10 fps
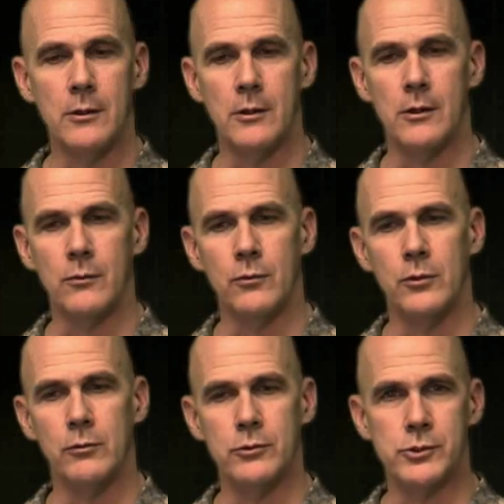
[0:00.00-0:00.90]
uh, were
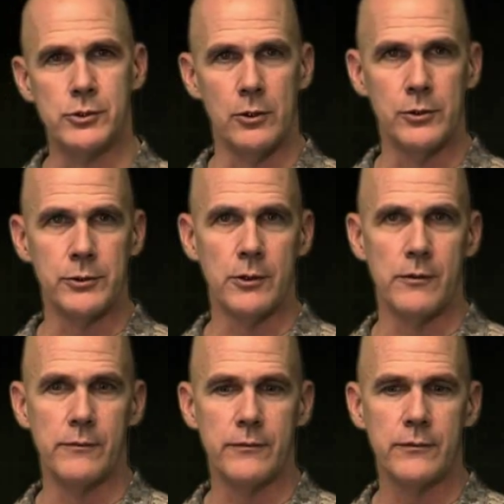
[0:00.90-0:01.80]
the result
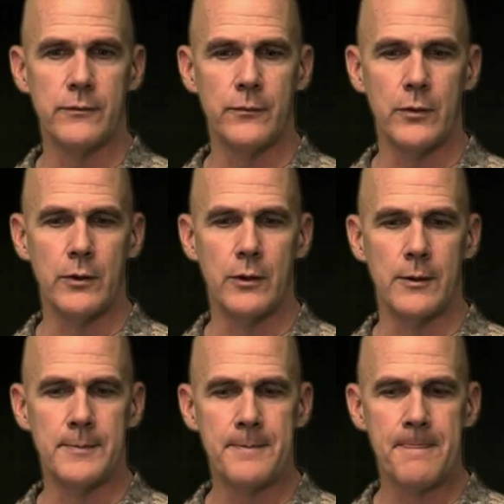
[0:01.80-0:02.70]
of
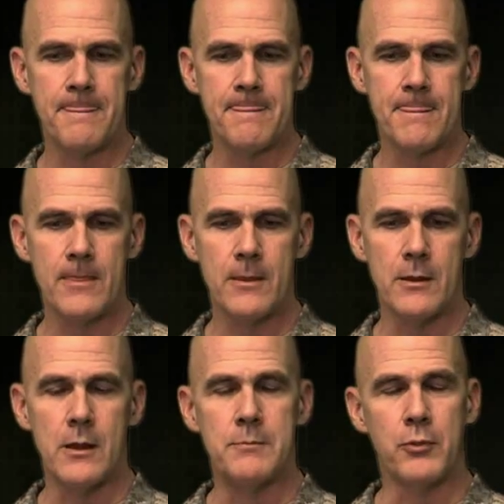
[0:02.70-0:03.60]

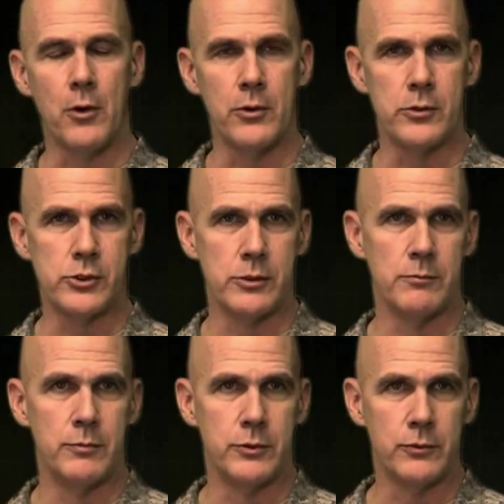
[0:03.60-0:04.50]
uh, a partnership
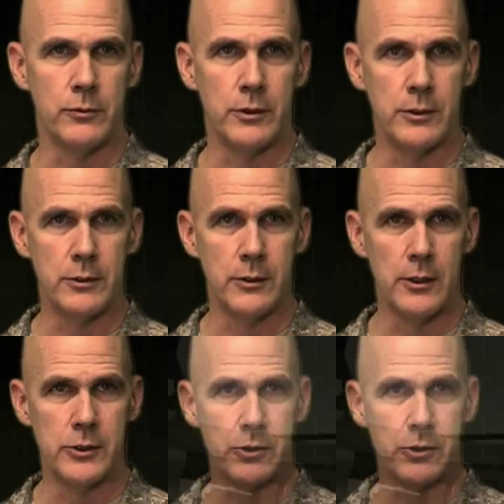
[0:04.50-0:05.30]
between a